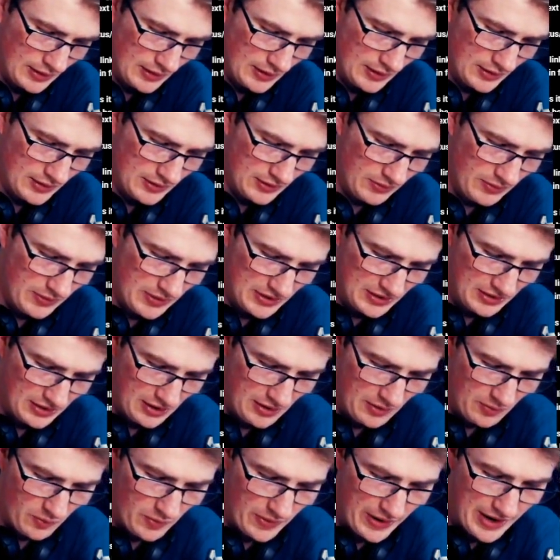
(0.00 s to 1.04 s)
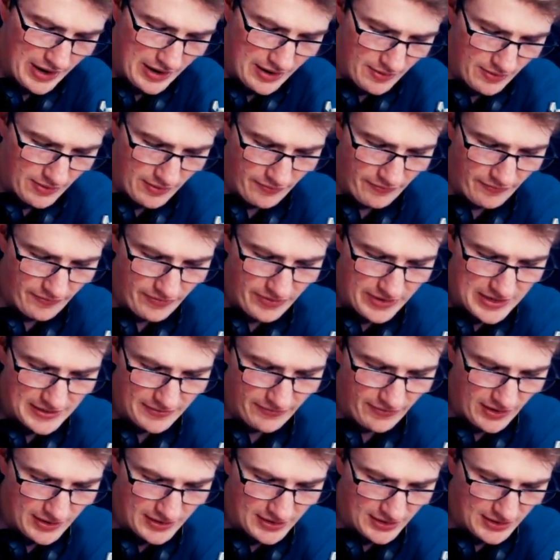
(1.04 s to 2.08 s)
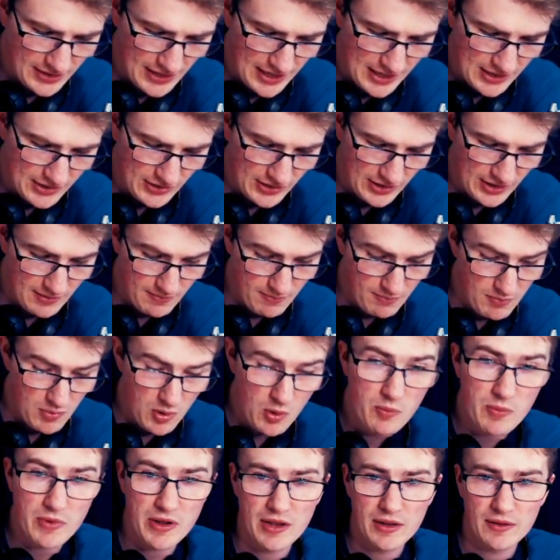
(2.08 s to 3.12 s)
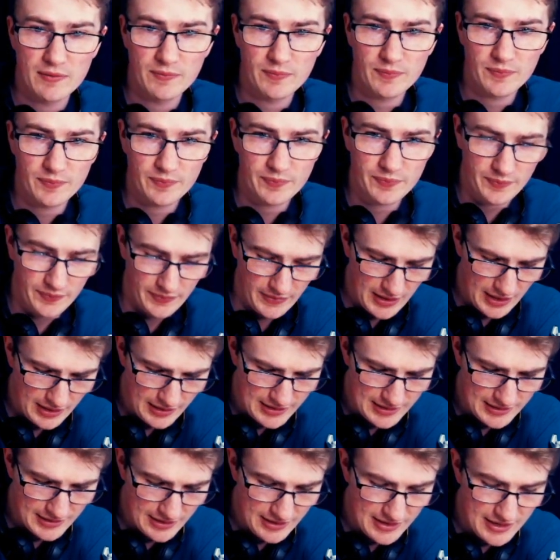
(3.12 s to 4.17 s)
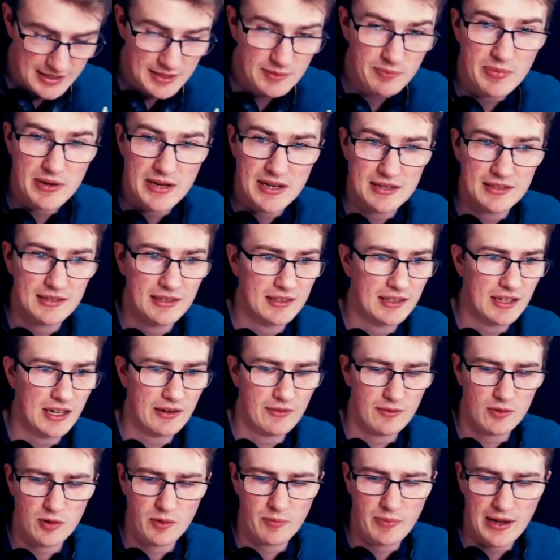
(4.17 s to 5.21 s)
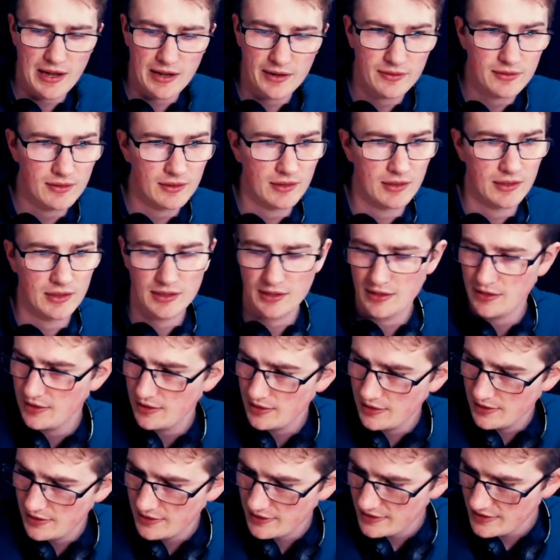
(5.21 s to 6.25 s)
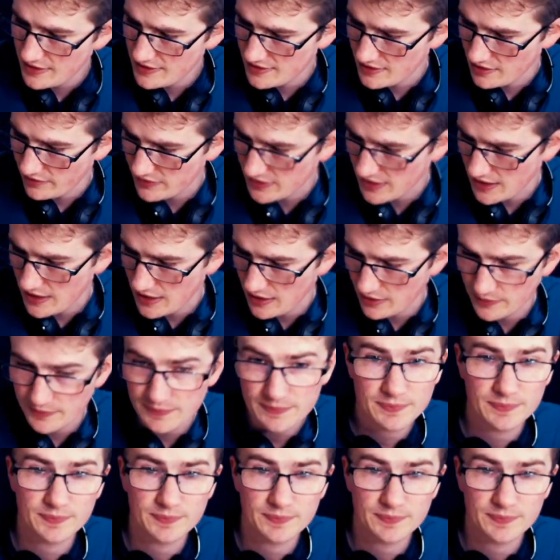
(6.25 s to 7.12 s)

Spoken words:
So in a certain way, this first stage at the moment, at least in this piece, is kind of all about getting stuff down.